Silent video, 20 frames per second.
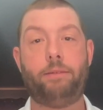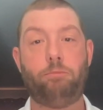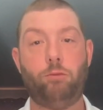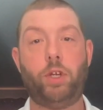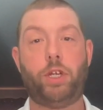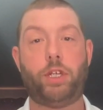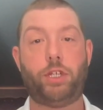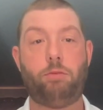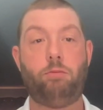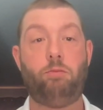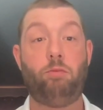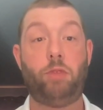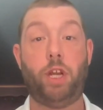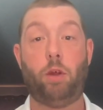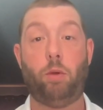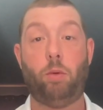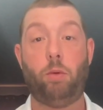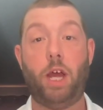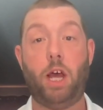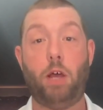which
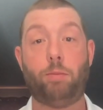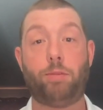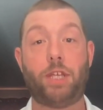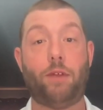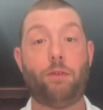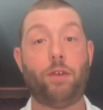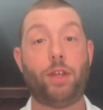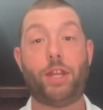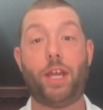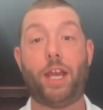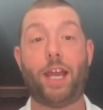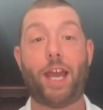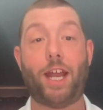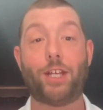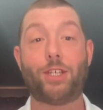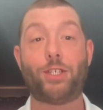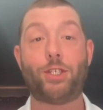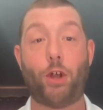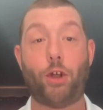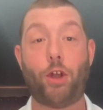helps everything kind
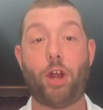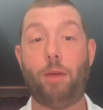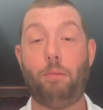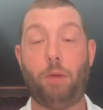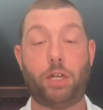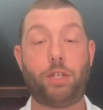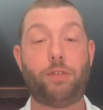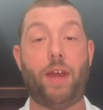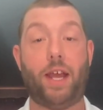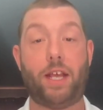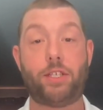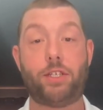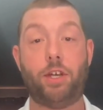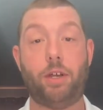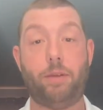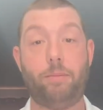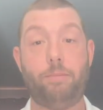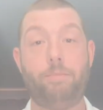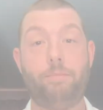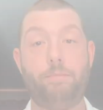of start up much faster.